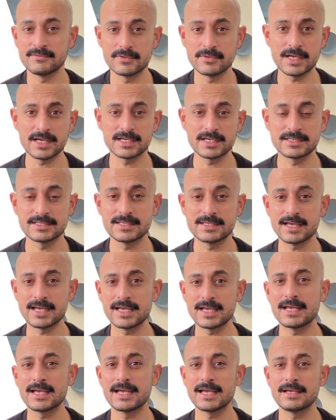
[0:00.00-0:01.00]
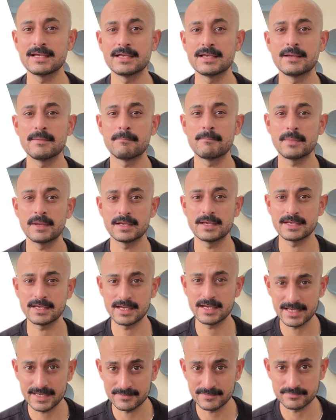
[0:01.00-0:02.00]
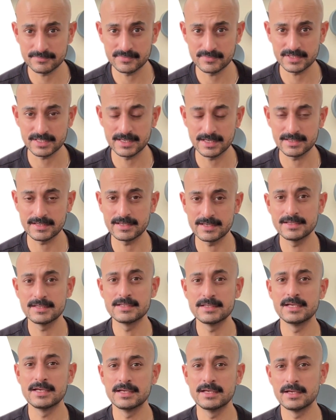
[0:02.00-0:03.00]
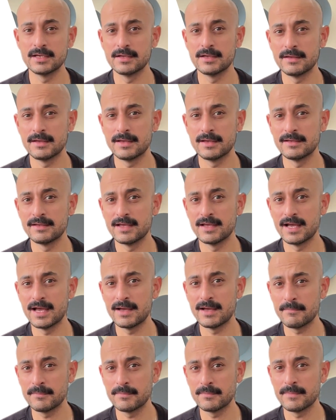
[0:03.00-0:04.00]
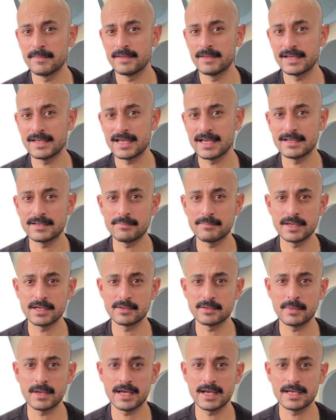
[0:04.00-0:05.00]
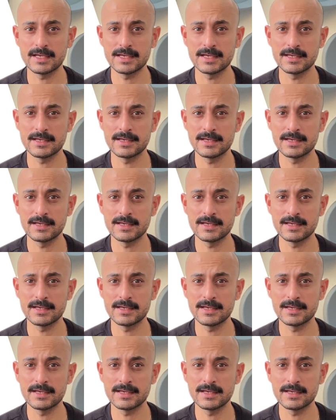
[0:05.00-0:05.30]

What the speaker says: fails a little bit every single time and gets better by it.